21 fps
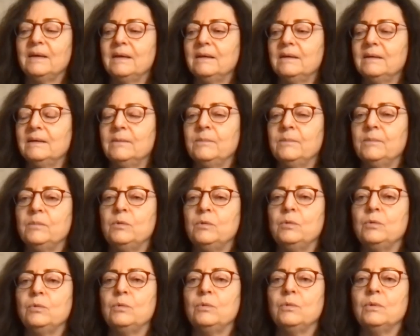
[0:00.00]
um,
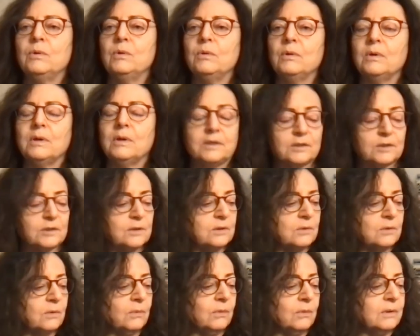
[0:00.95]
who
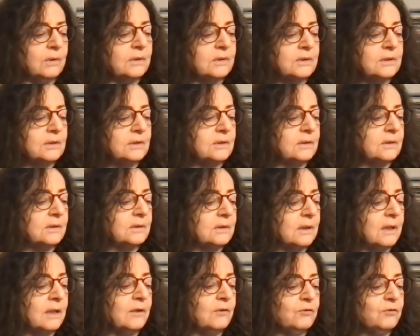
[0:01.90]
has all his
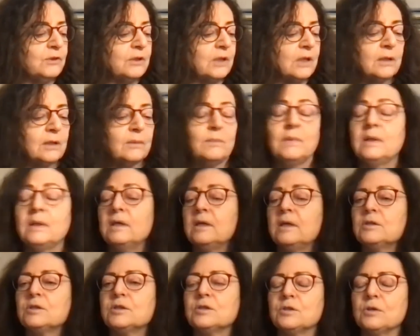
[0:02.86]
lifetime
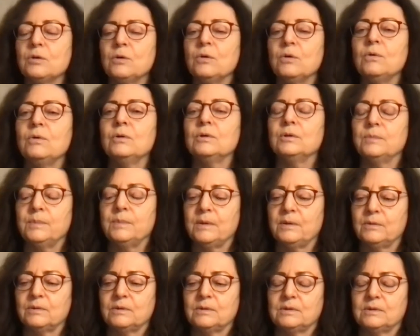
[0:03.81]
thought
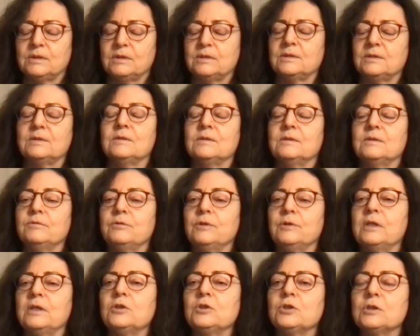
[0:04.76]
about these
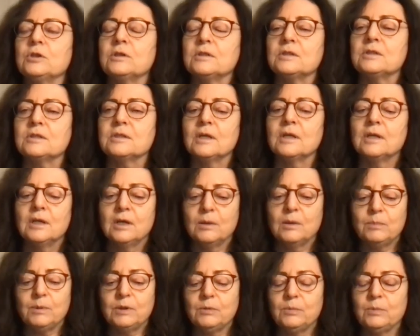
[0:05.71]
frictions
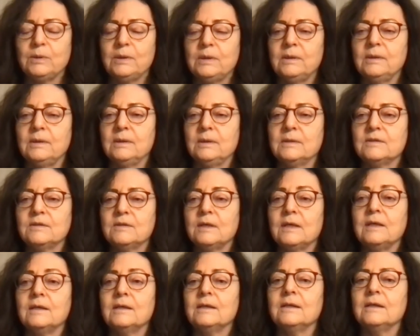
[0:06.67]
between
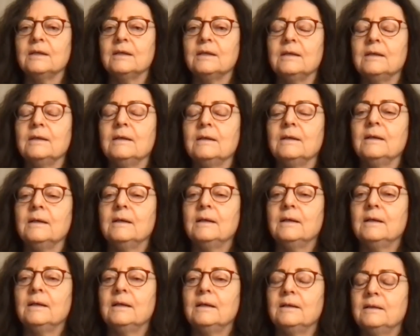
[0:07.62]
thinking
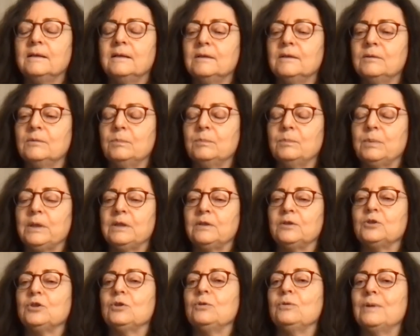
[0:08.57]
and
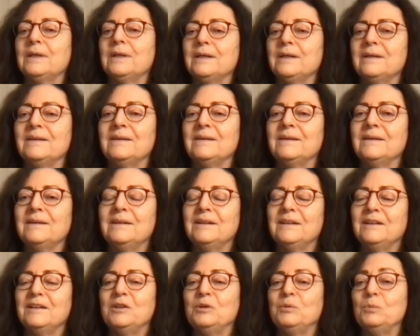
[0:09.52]
picturing
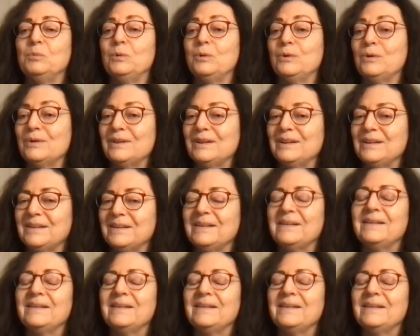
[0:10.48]
and wording.